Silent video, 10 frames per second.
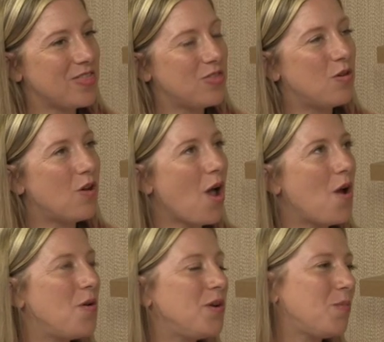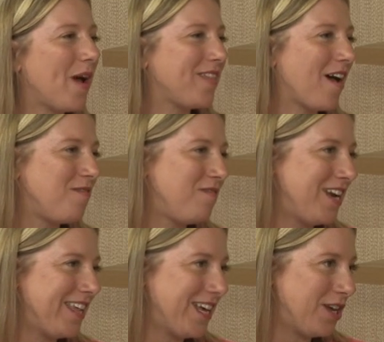the only way that I
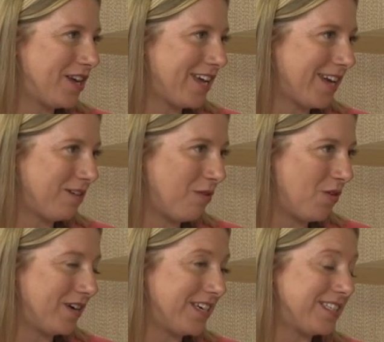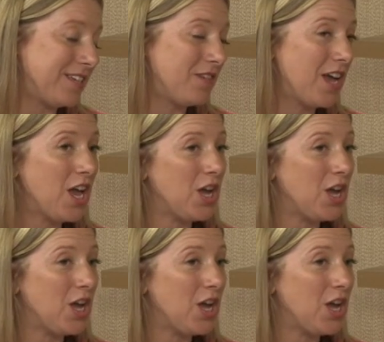really think you could get it wrong is if